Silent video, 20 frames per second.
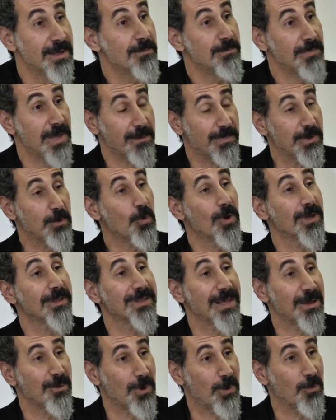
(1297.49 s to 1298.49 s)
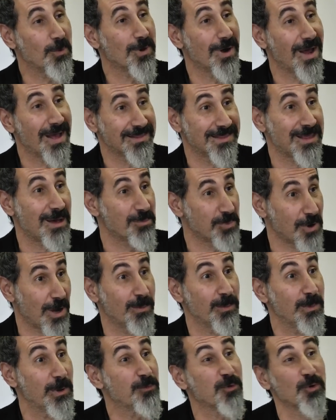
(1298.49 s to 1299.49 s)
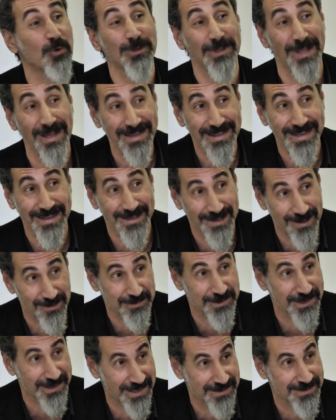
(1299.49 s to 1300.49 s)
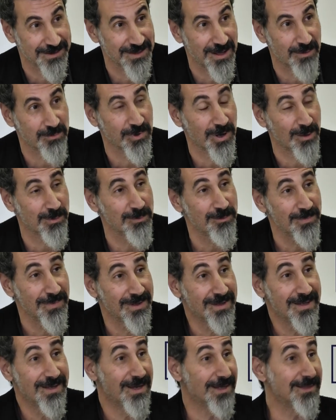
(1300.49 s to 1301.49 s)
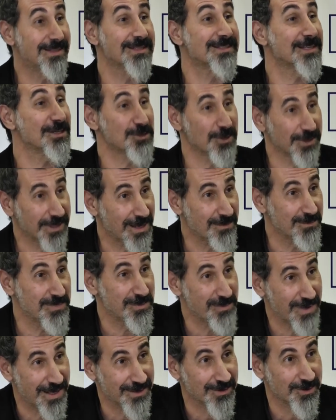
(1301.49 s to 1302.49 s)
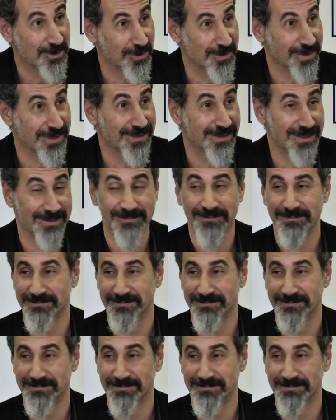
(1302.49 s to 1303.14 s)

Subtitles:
Maybe one day when we're at that problem, if we're lucky enough to get to that problem, a decision can be made accordingly.